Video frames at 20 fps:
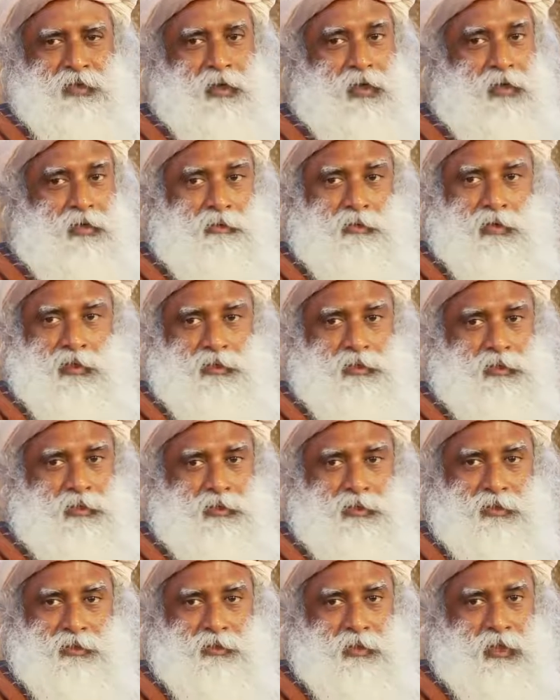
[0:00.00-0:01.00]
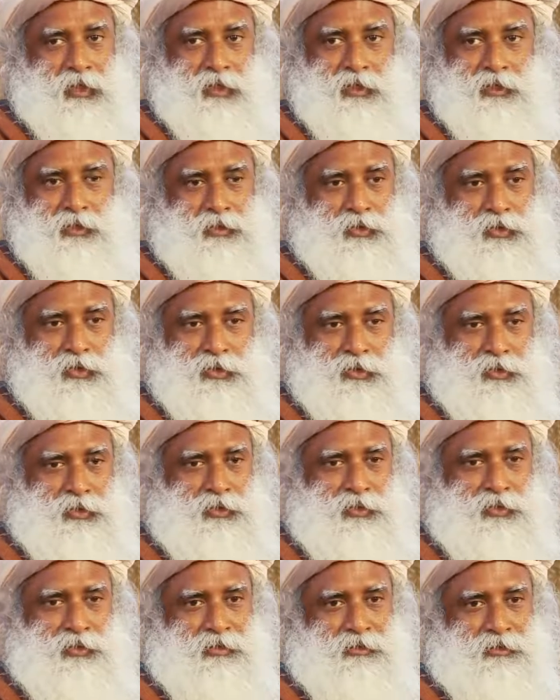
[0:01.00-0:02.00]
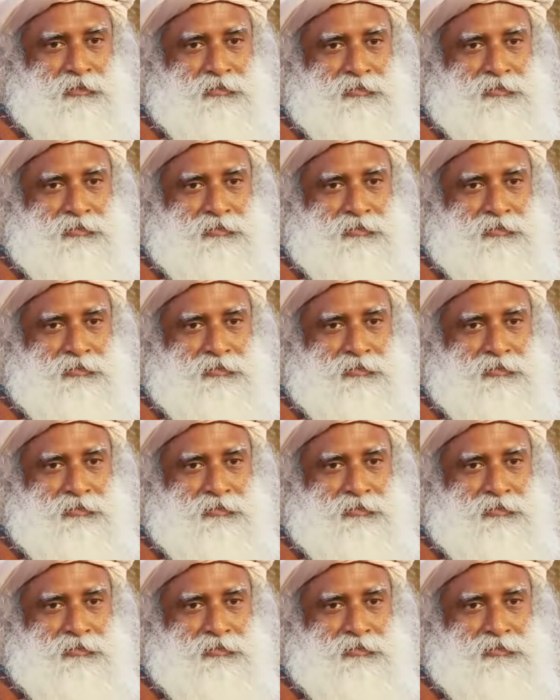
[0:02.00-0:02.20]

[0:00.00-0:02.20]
Otherwise, it's quite a nuisance.